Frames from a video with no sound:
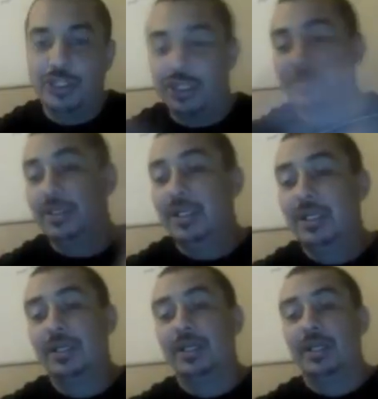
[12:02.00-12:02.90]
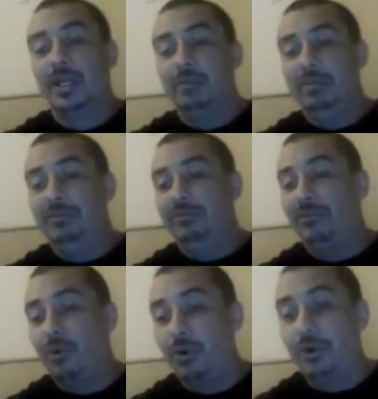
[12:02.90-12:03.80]
you something
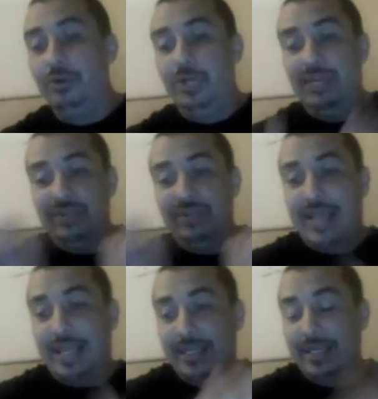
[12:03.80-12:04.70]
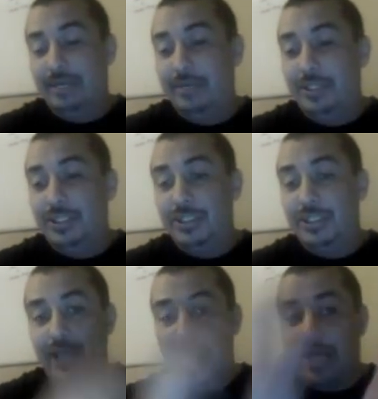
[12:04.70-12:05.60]
before you even take the
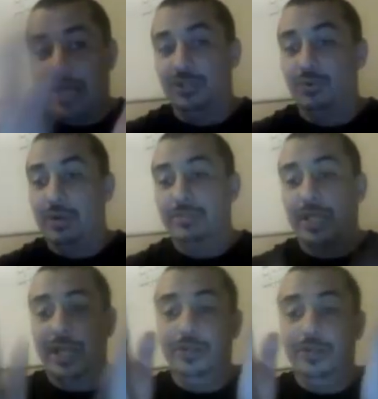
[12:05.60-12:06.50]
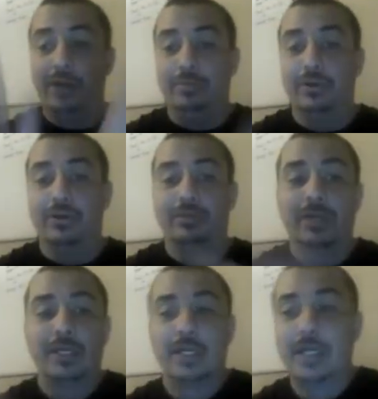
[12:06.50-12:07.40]
images onto your website and you upload
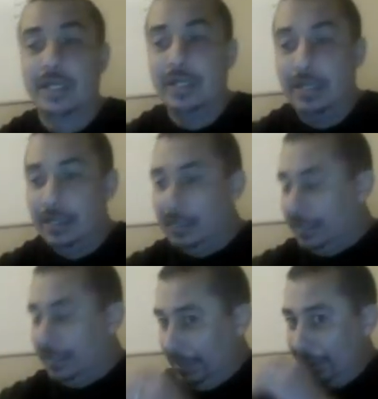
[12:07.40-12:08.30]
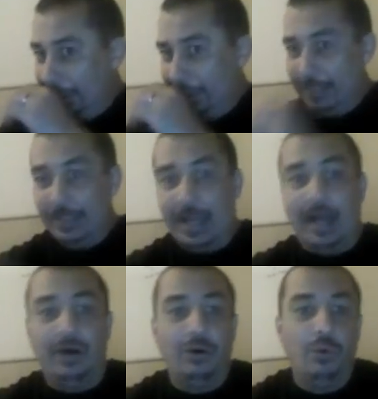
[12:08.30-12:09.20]
them.
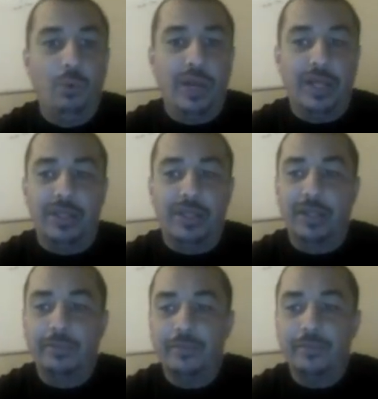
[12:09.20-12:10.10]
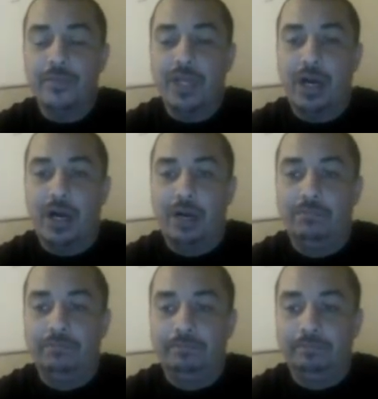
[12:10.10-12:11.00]
Now,
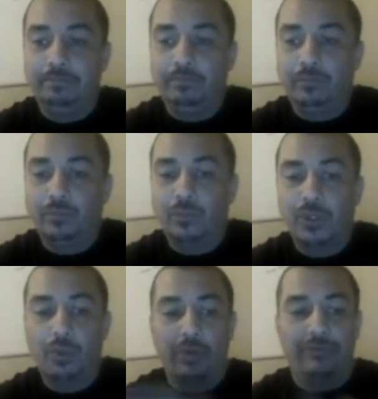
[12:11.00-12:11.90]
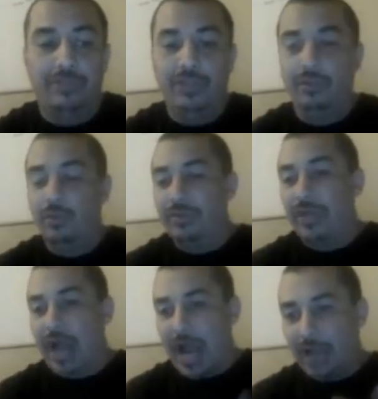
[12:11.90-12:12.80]
um,
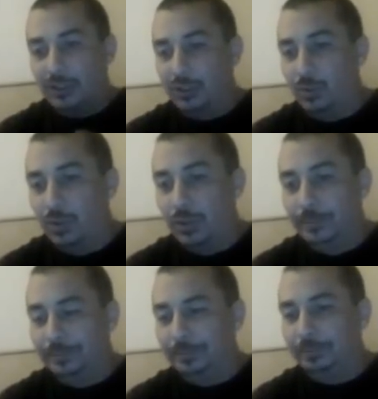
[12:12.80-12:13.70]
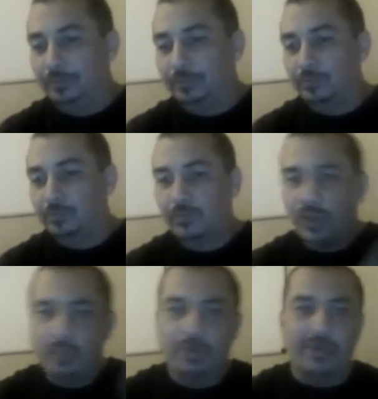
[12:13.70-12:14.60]
with actual,
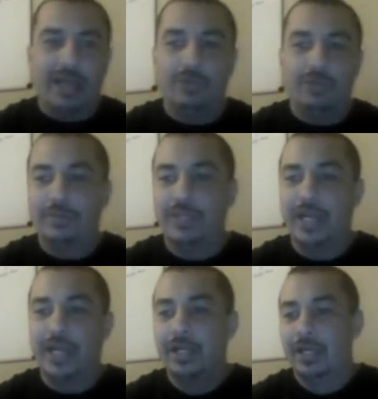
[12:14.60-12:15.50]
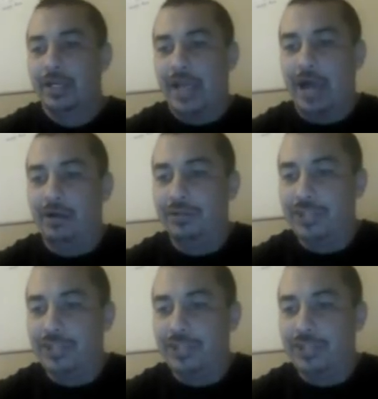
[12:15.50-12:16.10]
put them on the website. Now,